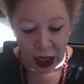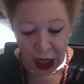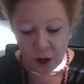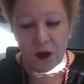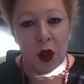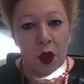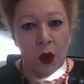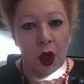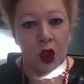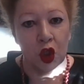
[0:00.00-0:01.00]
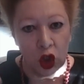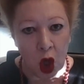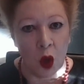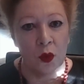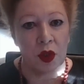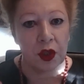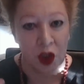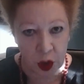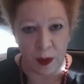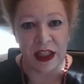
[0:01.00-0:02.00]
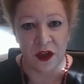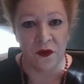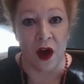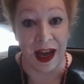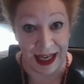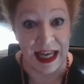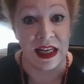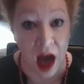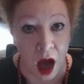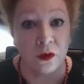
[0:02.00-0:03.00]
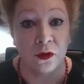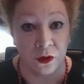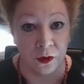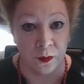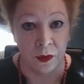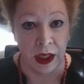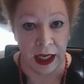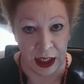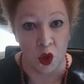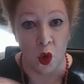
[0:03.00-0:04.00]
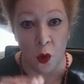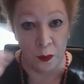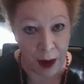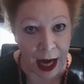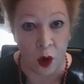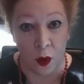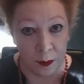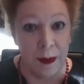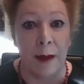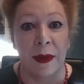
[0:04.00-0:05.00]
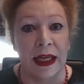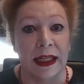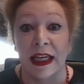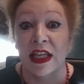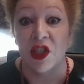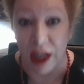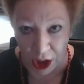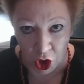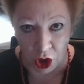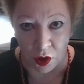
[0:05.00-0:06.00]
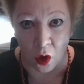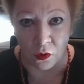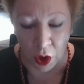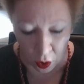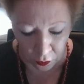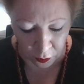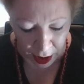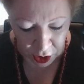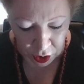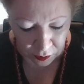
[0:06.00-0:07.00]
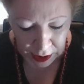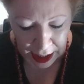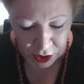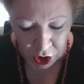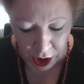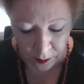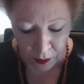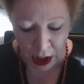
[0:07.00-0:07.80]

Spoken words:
If you don't specify enough in your backward mapping section of your confirmation of candidature,